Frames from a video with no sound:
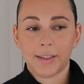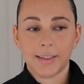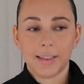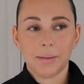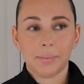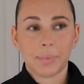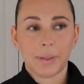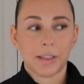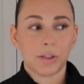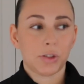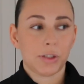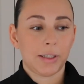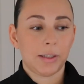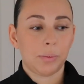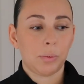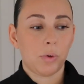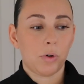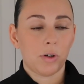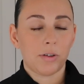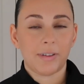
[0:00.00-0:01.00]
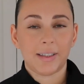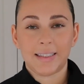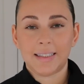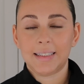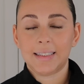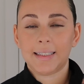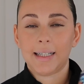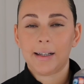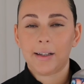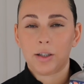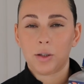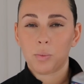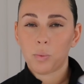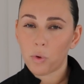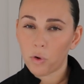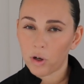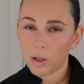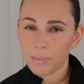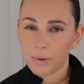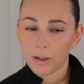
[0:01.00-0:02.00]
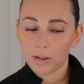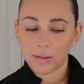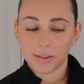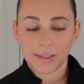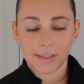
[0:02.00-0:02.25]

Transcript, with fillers: I didn't bring a drink of water. I need to get like a water bottle.